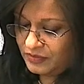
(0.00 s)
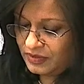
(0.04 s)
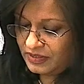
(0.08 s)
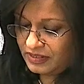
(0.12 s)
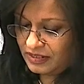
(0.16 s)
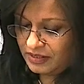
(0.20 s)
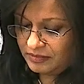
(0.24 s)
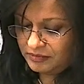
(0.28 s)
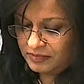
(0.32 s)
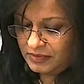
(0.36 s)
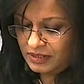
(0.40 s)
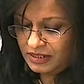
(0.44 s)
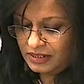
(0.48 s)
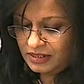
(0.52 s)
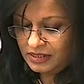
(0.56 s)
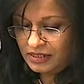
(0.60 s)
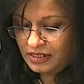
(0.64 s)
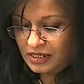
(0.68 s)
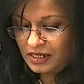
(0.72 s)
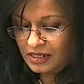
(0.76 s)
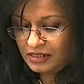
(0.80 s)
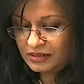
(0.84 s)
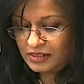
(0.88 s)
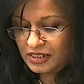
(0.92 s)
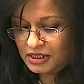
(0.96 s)
with him,
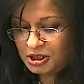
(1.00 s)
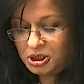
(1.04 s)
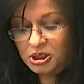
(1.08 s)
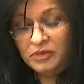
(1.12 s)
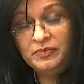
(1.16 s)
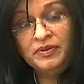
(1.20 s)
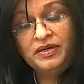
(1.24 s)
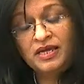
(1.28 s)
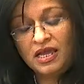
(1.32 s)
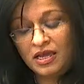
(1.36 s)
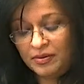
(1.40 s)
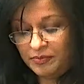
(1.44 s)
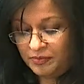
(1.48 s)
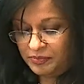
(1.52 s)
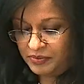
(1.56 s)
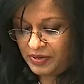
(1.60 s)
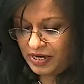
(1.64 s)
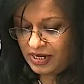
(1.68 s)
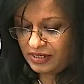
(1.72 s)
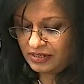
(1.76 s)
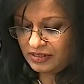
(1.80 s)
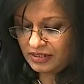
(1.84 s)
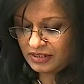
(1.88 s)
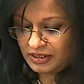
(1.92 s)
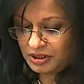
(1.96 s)
then she became
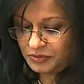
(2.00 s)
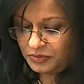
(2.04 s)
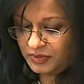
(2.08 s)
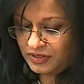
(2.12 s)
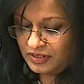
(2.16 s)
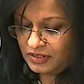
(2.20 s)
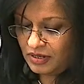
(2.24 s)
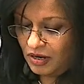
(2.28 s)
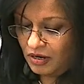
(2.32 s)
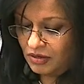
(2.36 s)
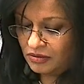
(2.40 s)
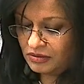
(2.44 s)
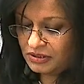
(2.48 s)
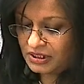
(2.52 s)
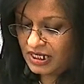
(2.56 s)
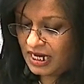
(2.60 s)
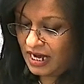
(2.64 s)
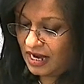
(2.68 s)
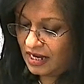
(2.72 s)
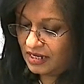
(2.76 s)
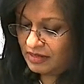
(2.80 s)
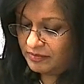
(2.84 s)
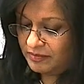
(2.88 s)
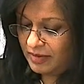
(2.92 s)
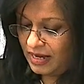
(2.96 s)
pregnant with God
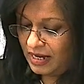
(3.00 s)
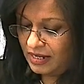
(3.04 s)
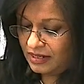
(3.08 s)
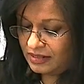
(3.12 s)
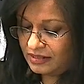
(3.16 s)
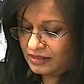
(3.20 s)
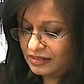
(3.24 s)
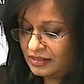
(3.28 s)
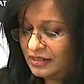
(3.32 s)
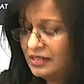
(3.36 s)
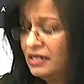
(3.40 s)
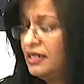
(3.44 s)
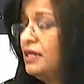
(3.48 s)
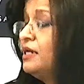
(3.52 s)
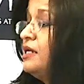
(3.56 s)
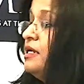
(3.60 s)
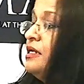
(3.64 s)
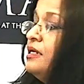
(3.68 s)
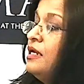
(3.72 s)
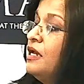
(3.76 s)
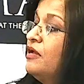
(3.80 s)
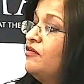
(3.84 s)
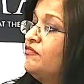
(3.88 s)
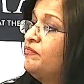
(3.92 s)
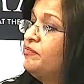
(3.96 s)
and man,
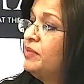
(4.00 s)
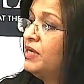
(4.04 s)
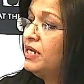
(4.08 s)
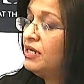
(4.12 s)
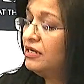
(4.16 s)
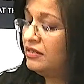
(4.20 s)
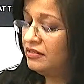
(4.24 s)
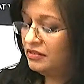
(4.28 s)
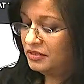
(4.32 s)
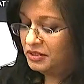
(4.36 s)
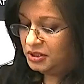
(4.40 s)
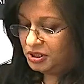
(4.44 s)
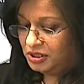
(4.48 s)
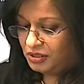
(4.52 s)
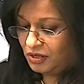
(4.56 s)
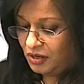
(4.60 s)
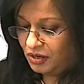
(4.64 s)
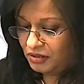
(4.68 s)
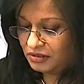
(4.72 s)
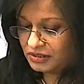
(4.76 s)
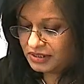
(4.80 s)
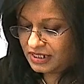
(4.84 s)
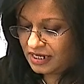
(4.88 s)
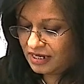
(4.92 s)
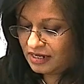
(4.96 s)
gave birth to
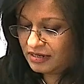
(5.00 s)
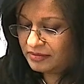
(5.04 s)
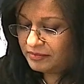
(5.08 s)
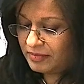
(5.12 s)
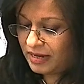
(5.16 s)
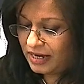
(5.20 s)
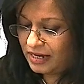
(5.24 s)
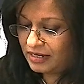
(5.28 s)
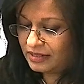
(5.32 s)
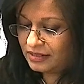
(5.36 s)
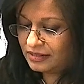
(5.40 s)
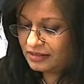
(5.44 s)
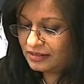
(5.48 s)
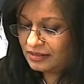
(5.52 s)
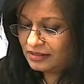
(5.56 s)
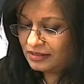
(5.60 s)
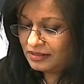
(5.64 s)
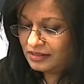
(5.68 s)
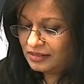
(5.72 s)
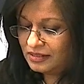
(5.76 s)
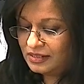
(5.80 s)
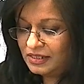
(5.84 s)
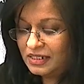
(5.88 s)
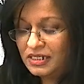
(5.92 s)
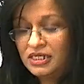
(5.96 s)
God and man.
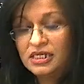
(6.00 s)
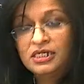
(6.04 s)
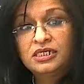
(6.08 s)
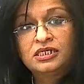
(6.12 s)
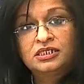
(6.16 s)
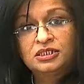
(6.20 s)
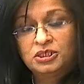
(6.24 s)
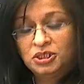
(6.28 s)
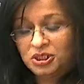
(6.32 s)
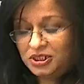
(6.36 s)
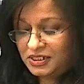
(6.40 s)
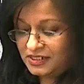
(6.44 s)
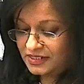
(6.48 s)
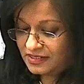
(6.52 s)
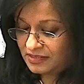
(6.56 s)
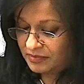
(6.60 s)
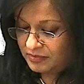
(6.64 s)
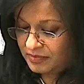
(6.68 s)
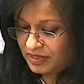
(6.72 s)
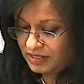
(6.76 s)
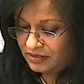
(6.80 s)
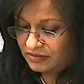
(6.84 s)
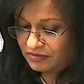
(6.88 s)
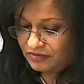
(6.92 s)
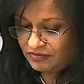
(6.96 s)
She's the
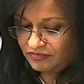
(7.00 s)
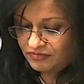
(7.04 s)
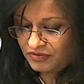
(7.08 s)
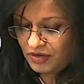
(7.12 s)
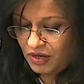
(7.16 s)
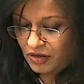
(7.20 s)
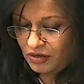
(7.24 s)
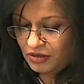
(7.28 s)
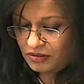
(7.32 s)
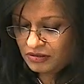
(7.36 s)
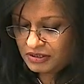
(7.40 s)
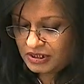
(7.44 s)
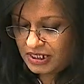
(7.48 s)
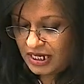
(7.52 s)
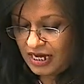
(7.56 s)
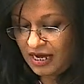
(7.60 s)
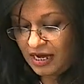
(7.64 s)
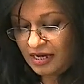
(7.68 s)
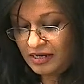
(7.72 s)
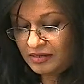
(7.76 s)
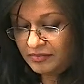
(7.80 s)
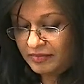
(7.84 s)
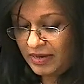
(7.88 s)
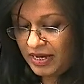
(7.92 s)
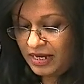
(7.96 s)
mother of God
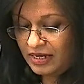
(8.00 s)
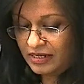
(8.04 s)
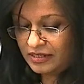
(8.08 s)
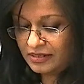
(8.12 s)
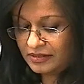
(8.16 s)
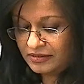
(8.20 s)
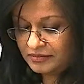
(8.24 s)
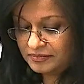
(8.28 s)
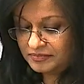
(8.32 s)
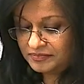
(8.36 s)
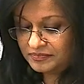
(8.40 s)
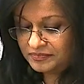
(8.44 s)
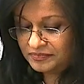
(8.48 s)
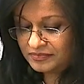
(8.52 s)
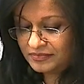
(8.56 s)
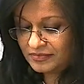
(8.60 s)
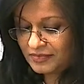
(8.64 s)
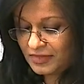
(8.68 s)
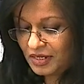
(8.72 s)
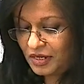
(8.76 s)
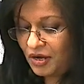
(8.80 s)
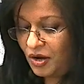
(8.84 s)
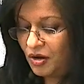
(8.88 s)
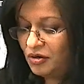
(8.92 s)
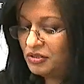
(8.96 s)
and man.
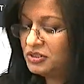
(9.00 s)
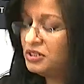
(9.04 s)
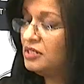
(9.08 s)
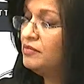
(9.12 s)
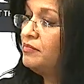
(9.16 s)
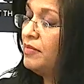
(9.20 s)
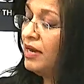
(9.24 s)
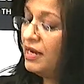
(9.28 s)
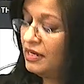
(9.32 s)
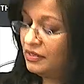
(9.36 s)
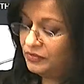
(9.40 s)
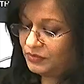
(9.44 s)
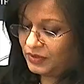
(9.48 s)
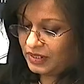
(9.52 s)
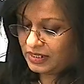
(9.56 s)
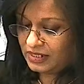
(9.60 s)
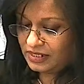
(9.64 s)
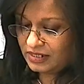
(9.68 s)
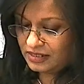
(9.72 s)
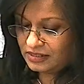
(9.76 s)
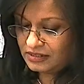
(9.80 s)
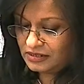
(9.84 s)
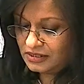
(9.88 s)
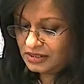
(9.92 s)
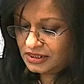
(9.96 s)
God and man were
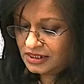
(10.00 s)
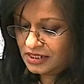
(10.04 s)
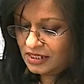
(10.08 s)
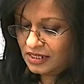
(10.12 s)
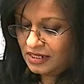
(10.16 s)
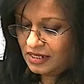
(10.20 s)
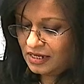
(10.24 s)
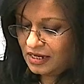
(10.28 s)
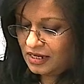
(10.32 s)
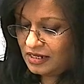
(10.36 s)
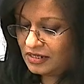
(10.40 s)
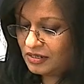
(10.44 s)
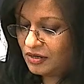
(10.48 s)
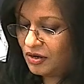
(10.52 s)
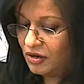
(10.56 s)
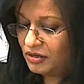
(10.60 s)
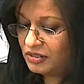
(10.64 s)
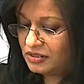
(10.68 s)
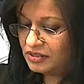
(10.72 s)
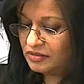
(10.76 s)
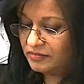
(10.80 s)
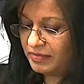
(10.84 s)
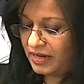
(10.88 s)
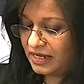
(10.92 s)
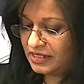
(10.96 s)
killed and
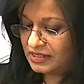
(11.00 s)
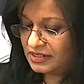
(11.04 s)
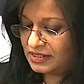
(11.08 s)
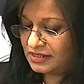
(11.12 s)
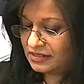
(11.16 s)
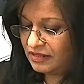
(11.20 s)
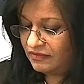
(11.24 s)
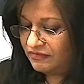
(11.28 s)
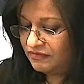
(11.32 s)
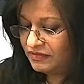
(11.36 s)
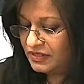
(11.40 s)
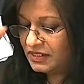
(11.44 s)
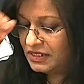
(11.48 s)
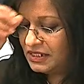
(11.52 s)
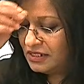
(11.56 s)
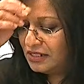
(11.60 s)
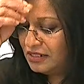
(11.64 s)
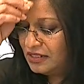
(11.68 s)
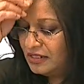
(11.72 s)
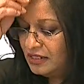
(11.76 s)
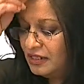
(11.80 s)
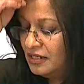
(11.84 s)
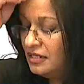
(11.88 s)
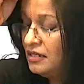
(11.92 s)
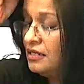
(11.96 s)
God and man suffered.
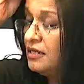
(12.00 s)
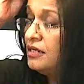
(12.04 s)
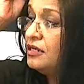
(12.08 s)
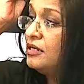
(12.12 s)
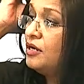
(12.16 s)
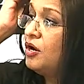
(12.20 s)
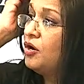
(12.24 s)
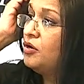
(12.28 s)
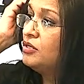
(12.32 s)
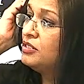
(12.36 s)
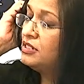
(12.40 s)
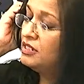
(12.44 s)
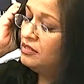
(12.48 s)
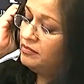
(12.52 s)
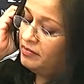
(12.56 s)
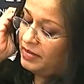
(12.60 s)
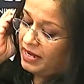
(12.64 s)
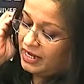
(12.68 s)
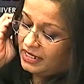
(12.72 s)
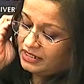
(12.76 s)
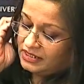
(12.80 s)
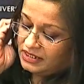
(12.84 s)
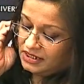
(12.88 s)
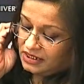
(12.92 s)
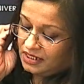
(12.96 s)
God and
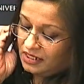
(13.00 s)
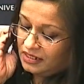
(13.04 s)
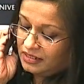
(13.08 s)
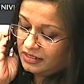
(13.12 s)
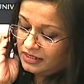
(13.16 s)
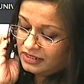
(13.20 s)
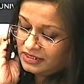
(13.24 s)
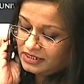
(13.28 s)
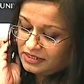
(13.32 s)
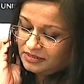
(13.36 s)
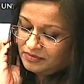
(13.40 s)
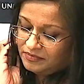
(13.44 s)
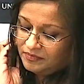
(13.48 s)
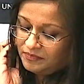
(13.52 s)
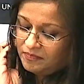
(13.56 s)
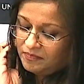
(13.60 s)
man died.